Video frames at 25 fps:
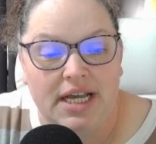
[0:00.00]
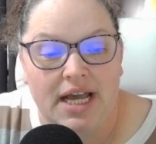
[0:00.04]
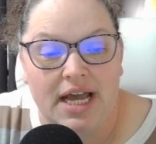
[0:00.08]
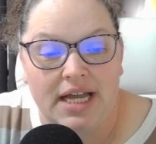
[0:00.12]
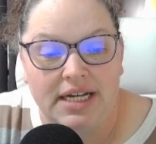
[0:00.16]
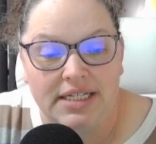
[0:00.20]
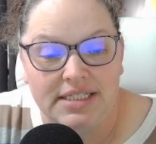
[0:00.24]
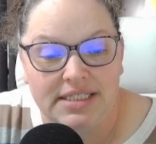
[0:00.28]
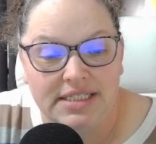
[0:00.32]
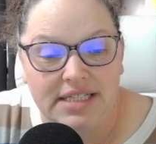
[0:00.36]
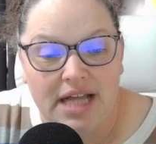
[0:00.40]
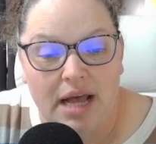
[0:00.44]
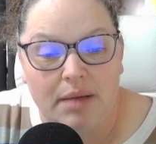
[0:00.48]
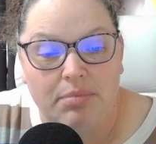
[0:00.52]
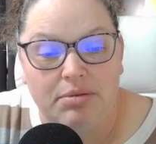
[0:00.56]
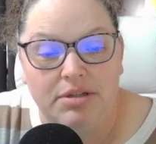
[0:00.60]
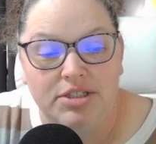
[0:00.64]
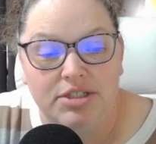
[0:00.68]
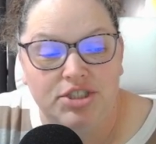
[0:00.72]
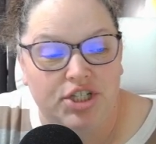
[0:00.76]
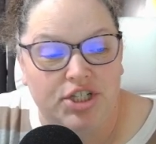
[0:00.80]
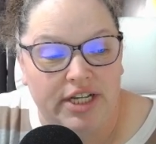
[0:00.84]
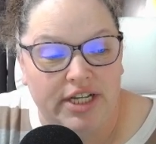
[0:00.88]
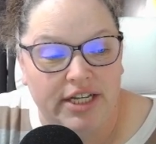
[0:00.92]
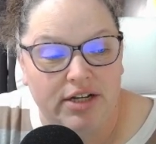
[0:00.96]
and establish
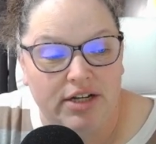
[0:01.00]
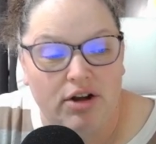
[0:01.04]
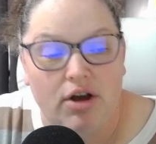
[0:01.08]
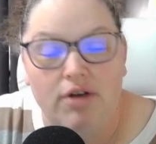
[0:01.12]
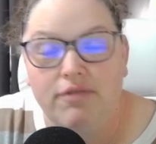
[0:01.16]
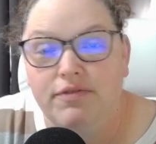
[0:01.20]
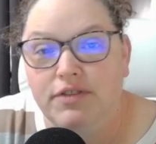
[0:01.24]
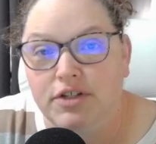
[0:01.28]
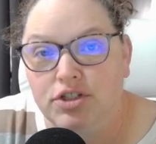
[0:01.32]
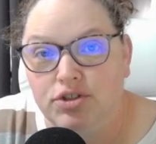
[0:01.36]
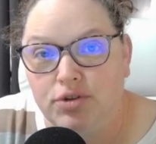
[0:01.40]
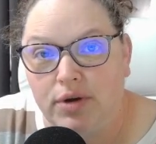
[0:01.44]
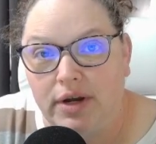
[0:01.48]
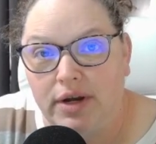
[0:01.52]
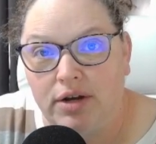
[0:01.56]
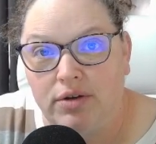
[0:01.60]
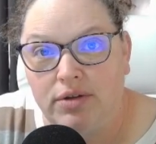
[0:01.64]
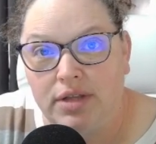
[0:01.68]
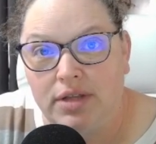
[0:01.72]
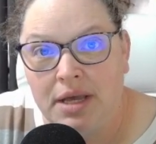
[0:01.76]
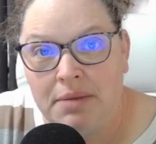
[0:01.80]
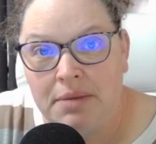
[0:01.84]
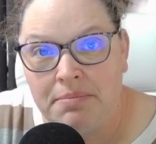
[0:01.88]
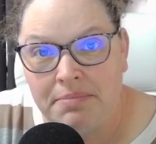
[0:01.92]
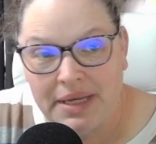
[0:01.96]
get off the trail
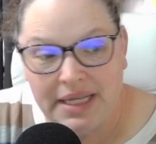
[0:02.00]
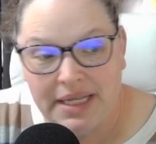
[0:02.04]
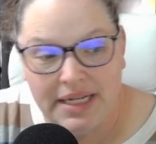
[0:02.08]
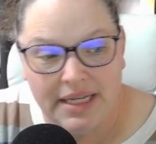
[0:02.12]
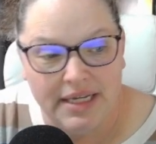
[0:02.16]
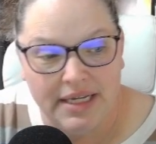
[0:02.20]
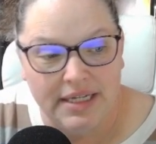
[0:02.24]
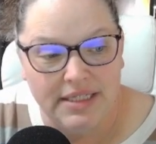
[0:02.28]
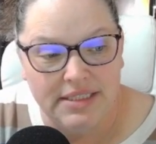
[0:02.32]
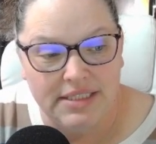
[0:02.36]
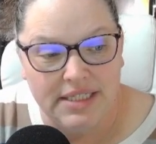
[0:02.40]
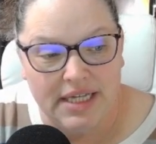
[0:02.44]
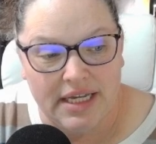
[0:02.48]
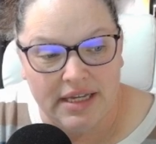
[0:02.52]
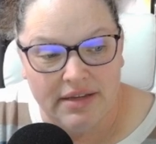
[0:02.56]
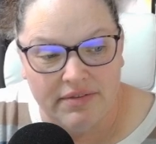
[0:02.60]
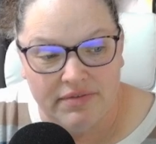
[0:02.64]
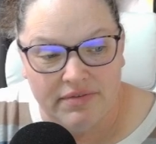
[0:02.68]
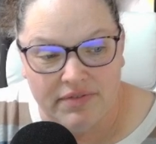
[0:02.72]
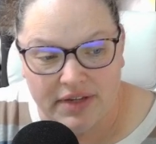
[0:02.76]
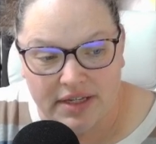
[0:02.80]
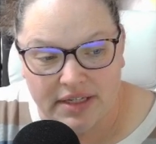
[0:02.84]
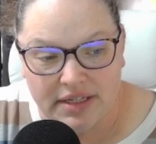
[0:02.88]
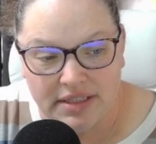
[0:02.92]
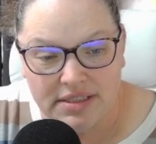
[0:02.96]
immediate
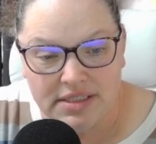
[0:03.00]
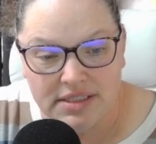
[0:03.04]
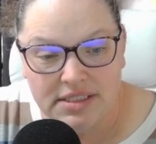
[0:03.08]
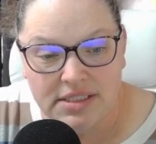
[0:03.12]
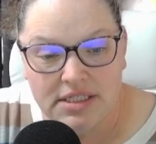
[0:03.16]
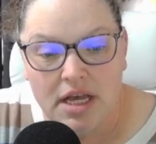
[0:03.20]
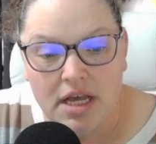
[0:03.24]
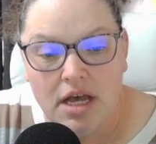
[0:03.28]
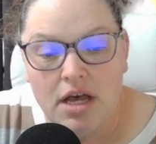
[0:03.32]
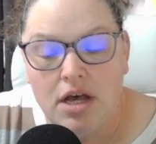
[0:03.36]
events.